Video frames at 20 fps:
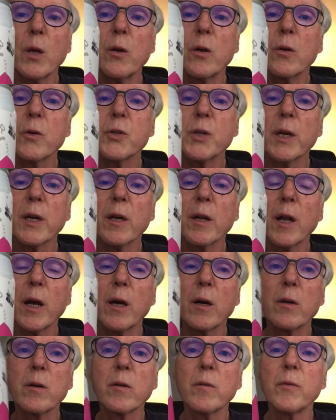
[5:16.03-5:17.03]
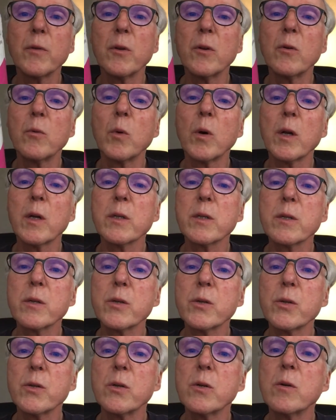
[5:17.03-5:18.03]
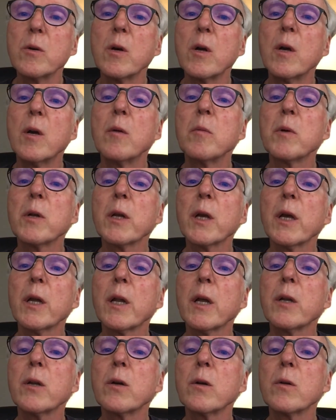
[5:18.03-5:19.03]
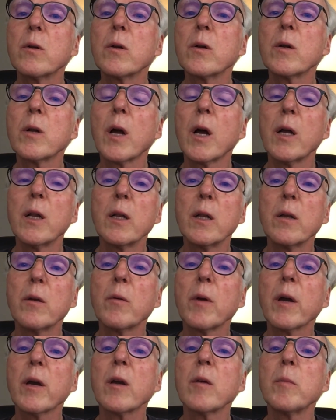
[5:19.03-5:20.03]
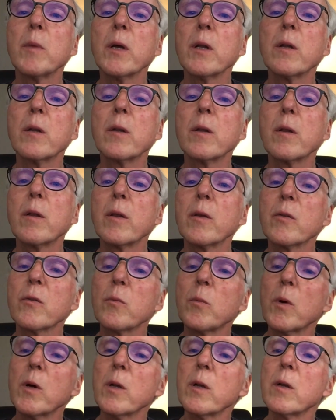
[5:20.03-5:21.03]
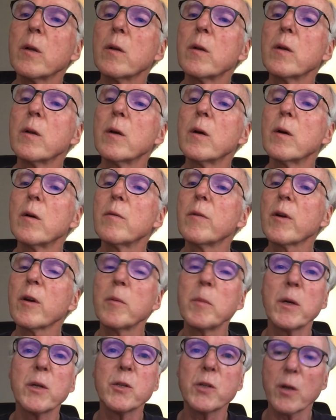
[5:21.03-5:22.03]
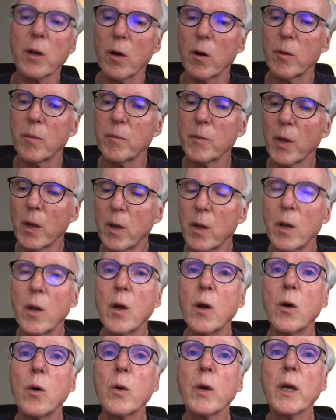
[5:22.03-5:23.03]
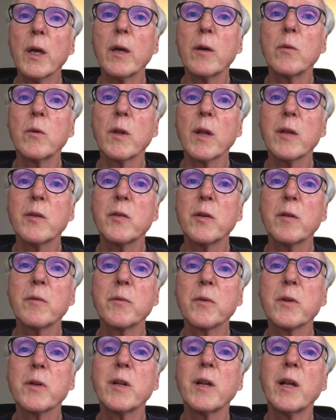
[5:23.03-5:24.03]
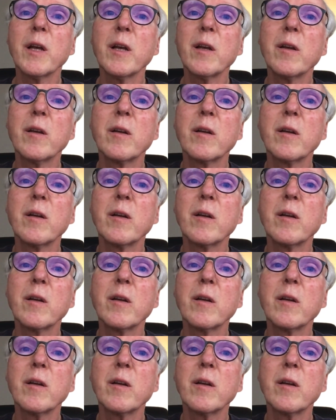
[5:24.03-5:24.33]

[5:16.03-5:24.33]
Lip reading: check it out if you want to. But again, I don't highly recommend this one very much at all. Okay, well, that's it for today.